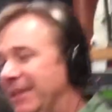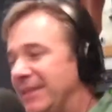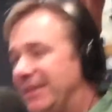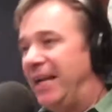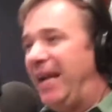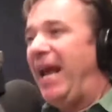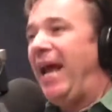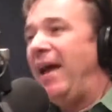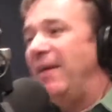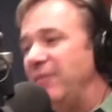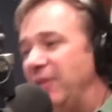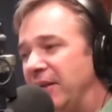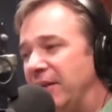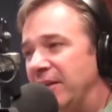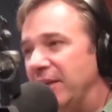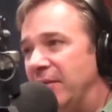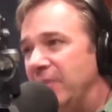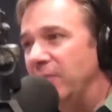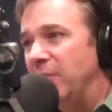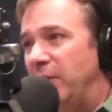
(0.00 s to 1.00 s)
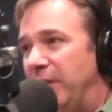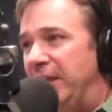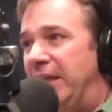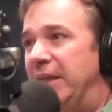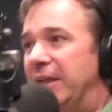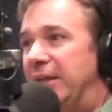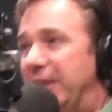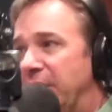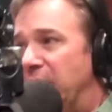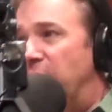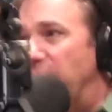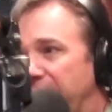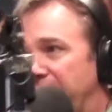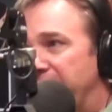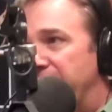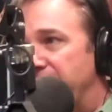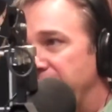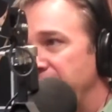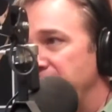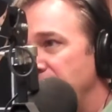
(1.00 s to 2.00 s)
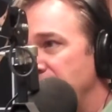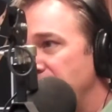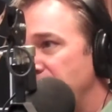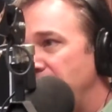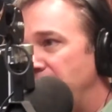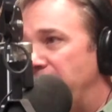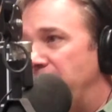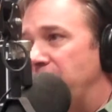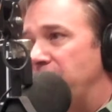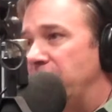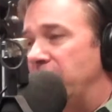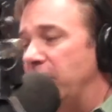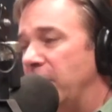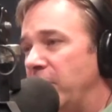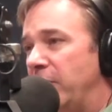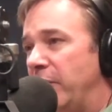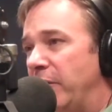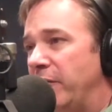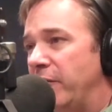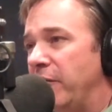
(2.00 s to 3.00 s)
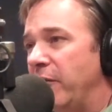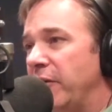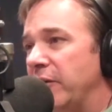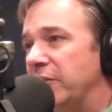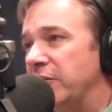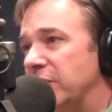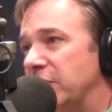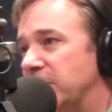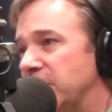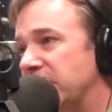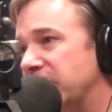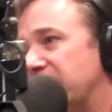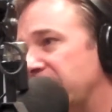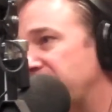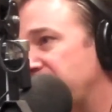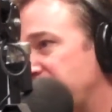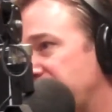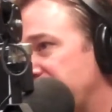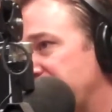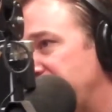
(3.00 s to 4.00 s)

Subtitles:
is it having that we need to deal with? What are we referring to specifically?